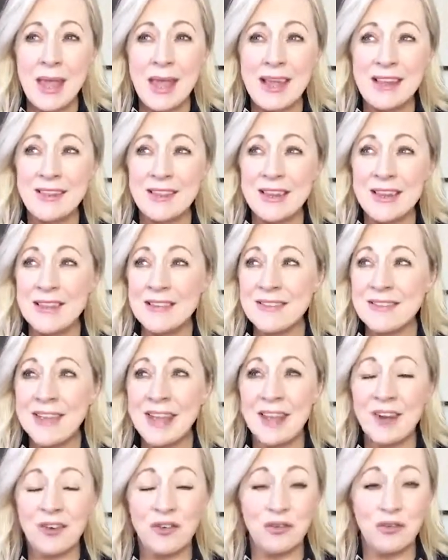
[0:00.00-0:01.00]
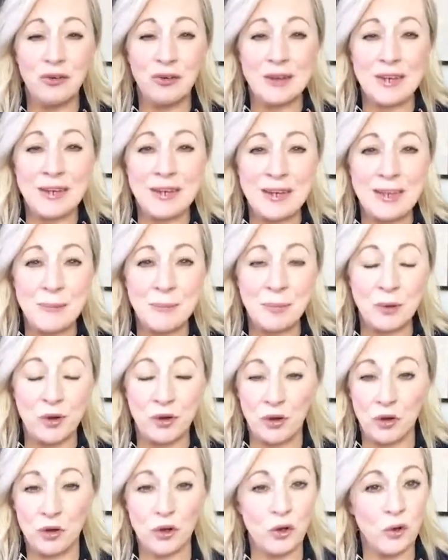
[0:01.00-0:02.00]
in this kind of really
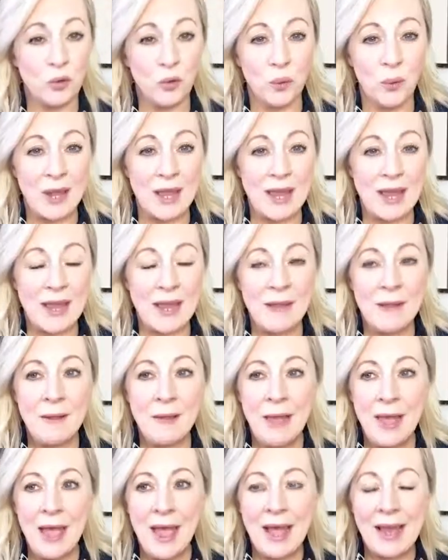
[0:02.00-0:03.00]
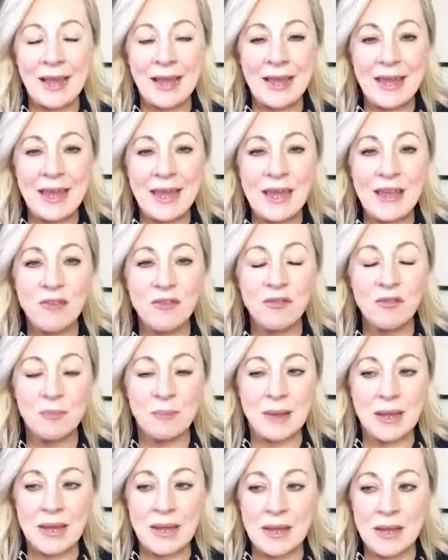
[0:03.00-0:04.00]
peculiar way and gave
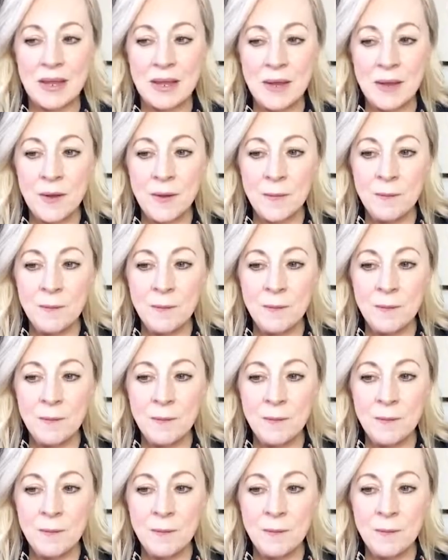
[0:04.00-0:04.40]
me